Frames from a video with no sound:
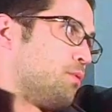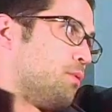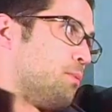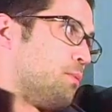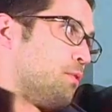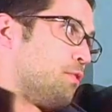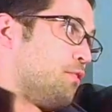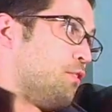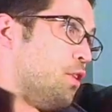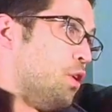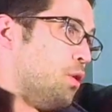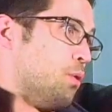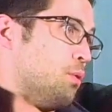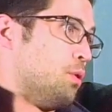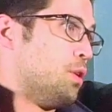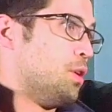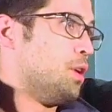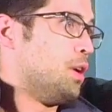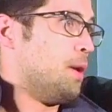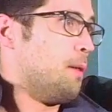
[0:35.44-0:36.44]
from their
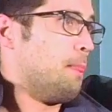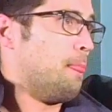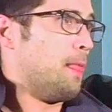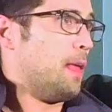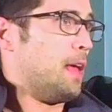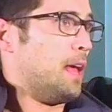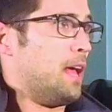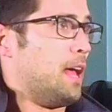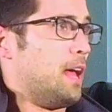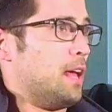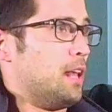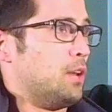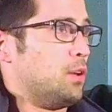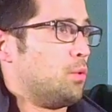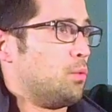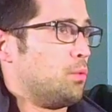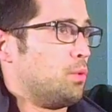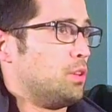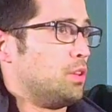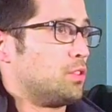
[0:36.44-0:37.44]
phone.
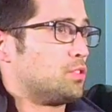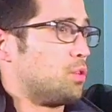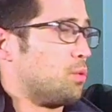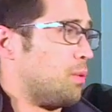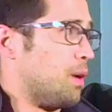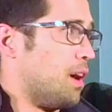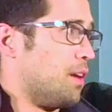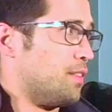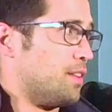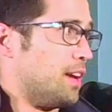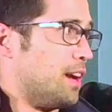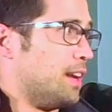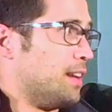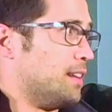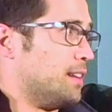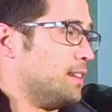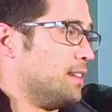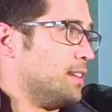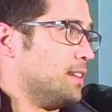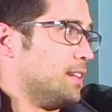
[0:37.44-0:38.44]
And we looked around; the
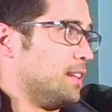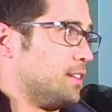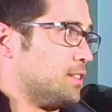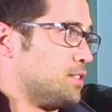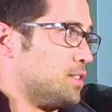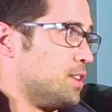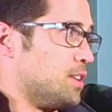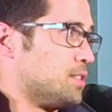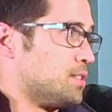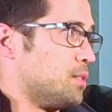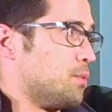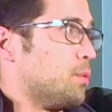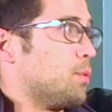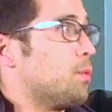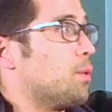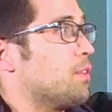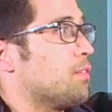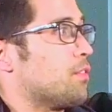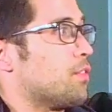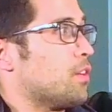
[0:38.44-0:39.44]
idea didn't exist. And we
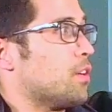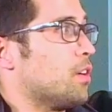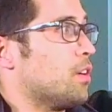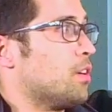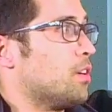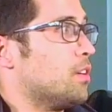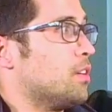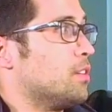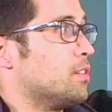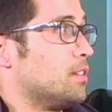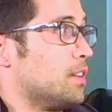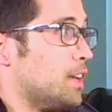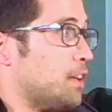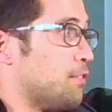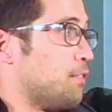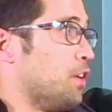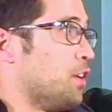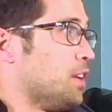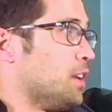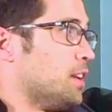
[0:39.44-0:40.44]
went for to
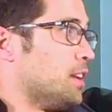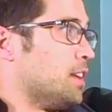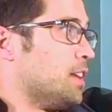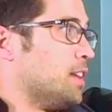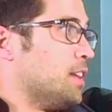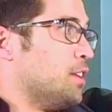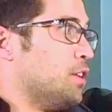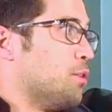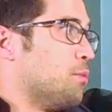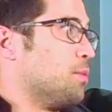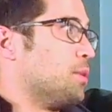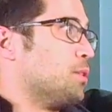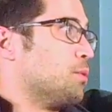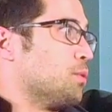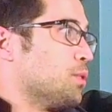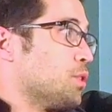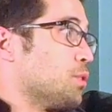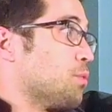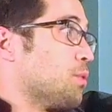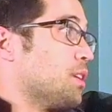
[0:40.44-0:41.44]
get funding, and nobody
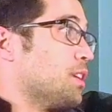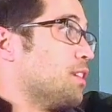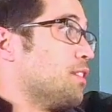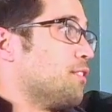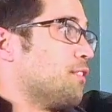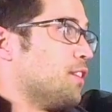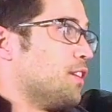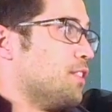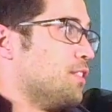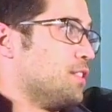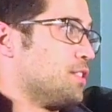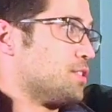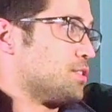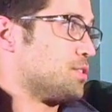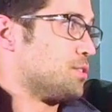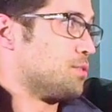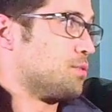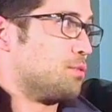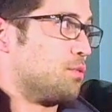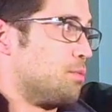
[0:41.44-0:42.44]
really wanted to fund
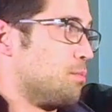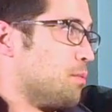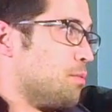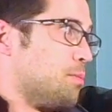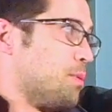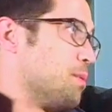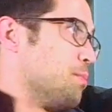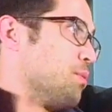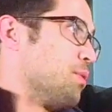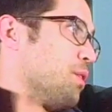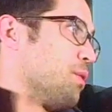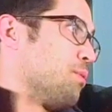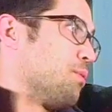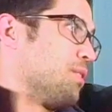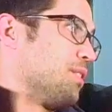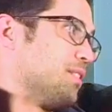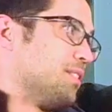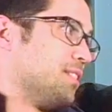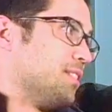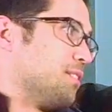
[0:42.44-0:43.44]
this group of people that
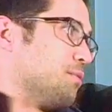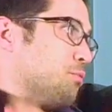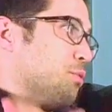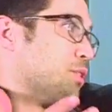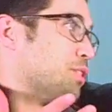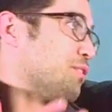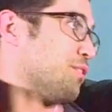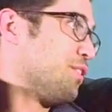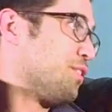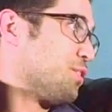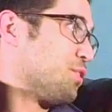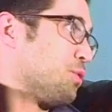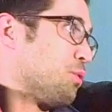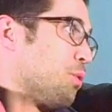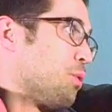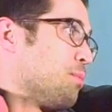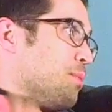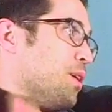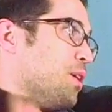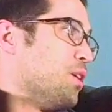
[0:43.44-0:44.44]
wanted to reinvent the
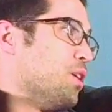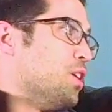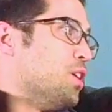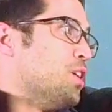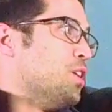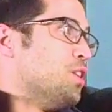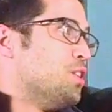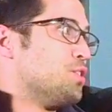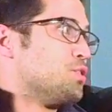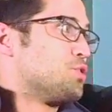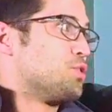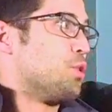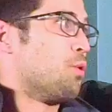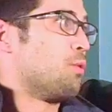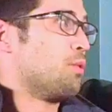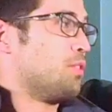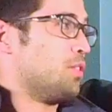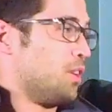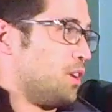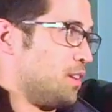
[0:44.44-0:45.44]
doorbell. Right.
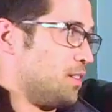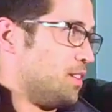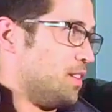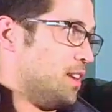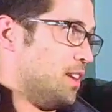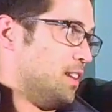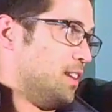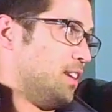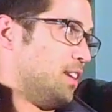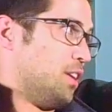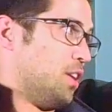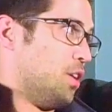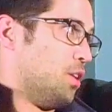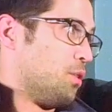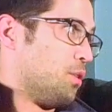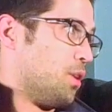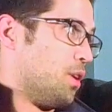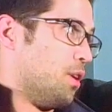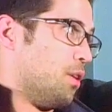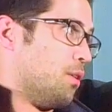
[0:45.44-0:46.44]
So we took it to
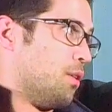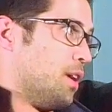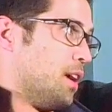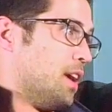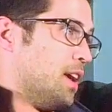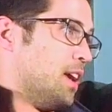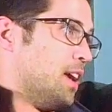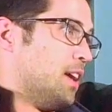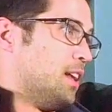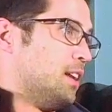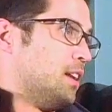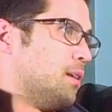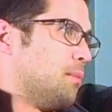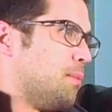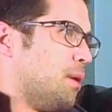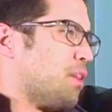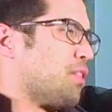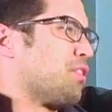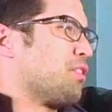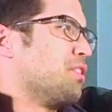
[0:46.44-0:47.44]
Indiegogo, and in
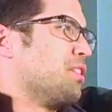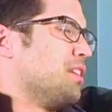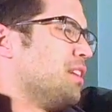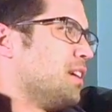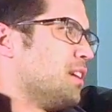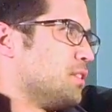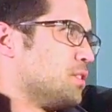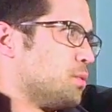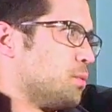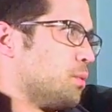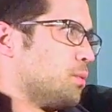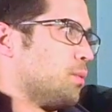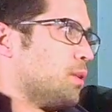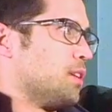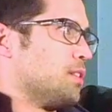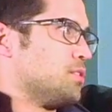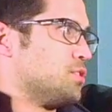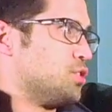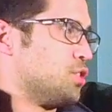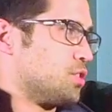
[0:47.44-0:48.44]
about 30 days, we
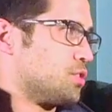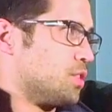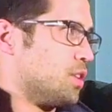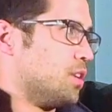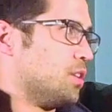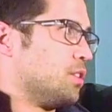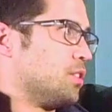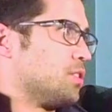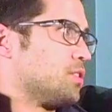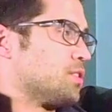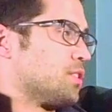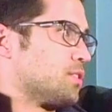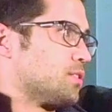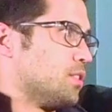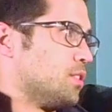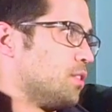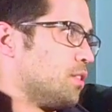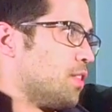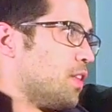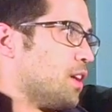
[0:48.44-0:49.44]
raised just under six
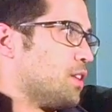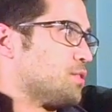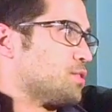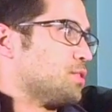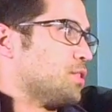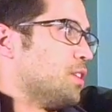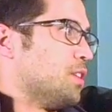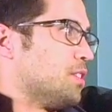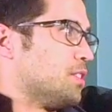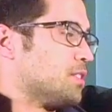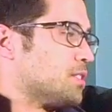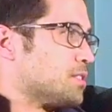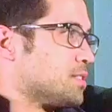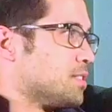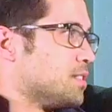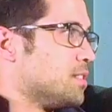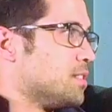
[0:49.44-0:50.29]
hundred thousand dollars.